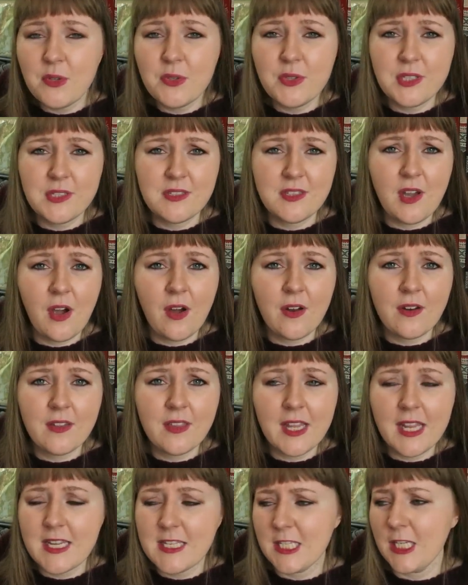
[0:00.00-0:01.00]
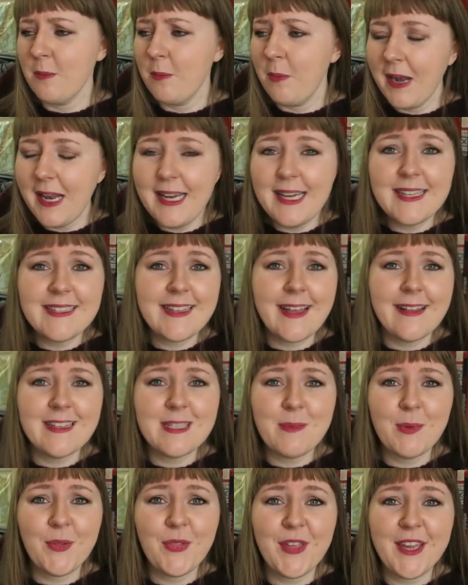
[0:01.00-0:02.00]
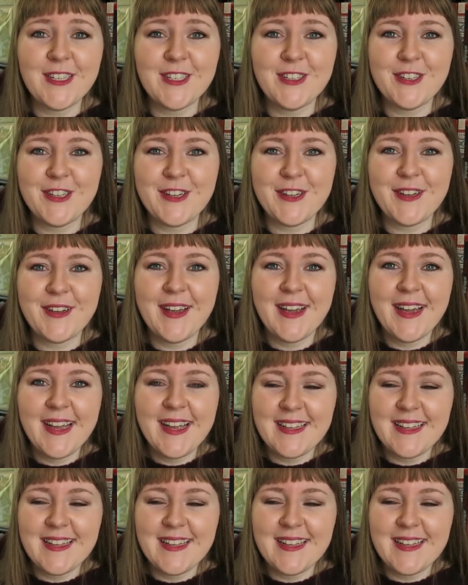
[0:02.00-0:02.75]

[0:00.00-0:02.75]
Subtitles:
all this yarn that is a completely sensible thing to do